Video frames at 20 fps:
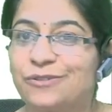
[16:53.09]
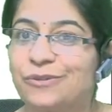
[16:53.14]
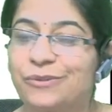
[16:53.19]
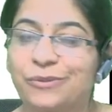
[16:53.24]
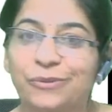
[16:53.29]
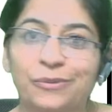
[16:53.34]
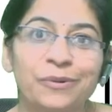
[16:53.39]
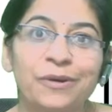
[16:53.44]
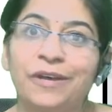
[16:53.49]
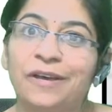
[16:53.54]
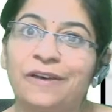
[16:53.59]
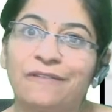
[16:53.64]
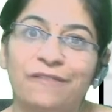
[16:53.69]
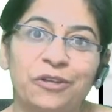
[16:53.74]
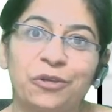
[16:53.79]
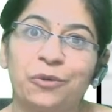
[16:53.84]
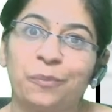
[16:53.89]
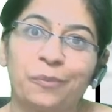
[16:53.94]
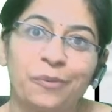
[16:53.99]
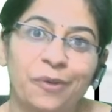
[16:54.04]
So when
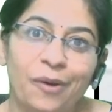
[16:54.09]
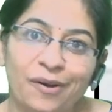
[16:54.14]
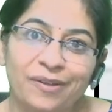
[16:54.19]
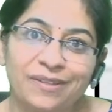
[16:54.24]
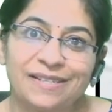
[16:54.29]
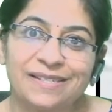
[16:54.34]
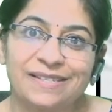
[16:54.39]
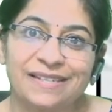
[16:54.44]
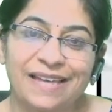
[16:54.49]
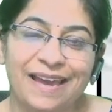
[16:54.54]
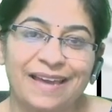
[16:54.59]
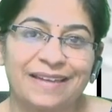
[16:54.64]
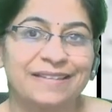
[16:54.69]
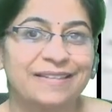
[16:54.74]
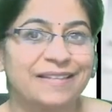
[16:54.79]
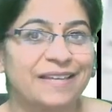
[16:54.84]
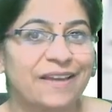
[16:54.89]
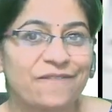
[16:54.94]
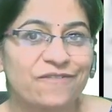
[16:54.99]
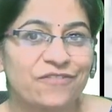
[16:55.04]
you plow the sand,
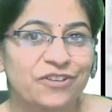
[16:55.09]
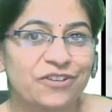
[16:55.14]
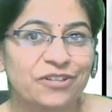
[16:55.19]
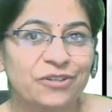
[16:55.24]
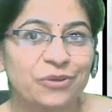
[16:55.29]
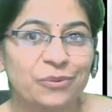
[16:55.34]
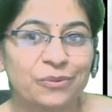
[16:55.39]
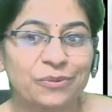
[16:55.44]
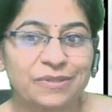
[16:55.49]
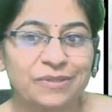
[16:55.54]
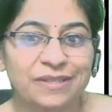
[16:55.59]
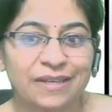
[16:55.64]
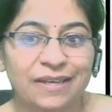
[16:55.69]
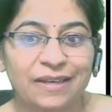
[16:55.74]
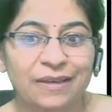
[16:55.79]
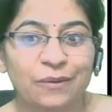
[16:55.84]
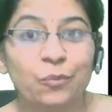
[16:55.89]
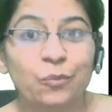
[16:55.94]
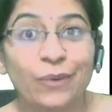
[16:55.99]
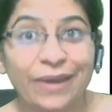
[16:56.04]
the effort goes
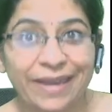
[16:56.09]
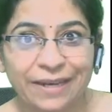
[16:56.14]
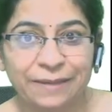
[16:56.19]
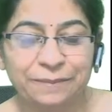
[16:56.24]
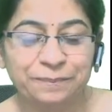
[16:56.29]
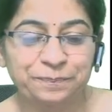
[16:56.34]
vain.